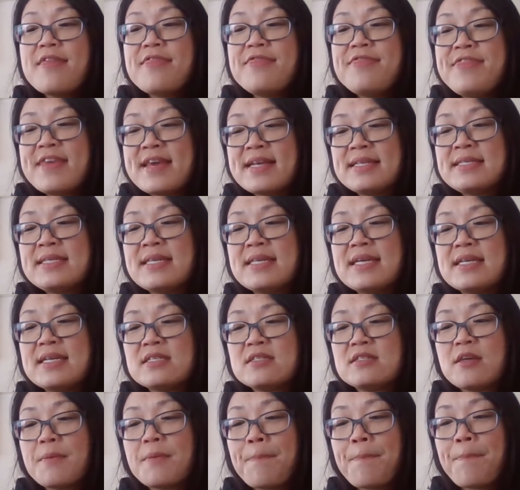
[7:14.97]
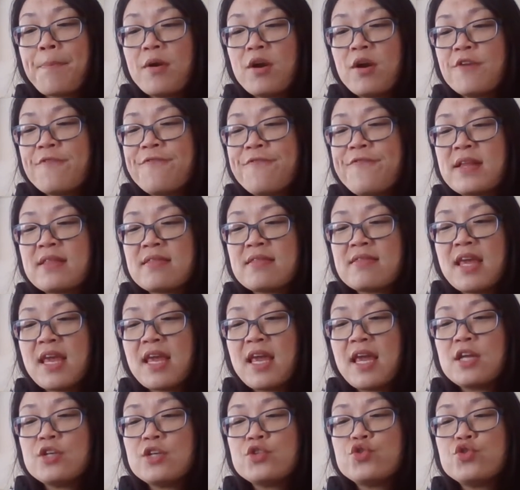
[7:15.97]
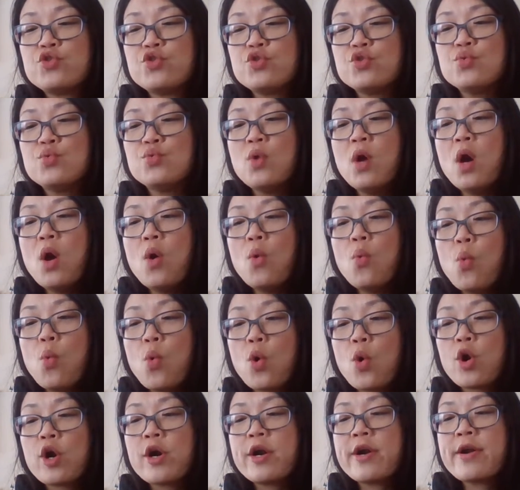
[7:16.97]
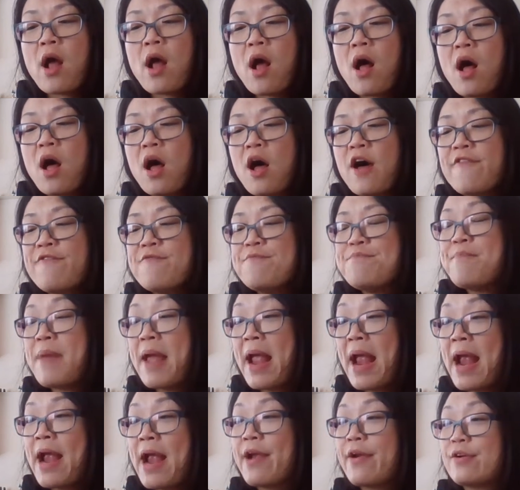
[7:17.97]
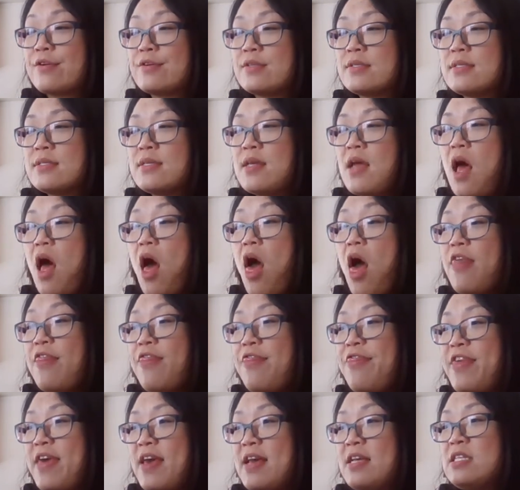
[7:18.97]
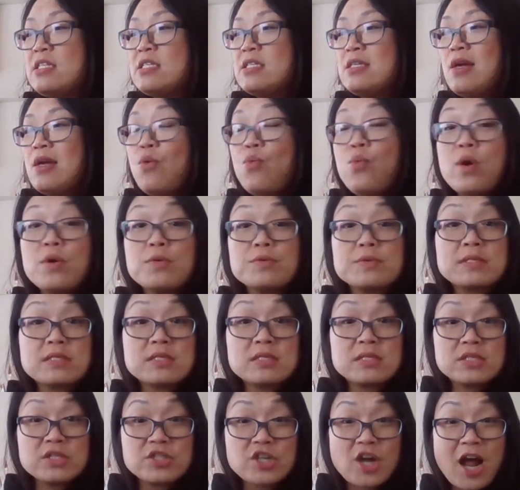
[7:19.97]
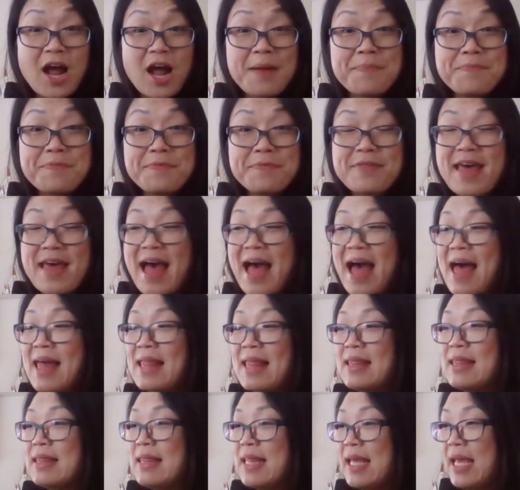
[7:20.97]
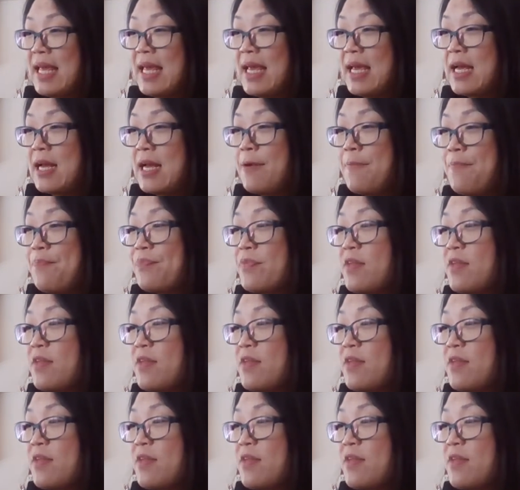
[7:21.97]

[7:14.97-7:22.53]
This is the perfect thing to ward off bears. This will stop that leak.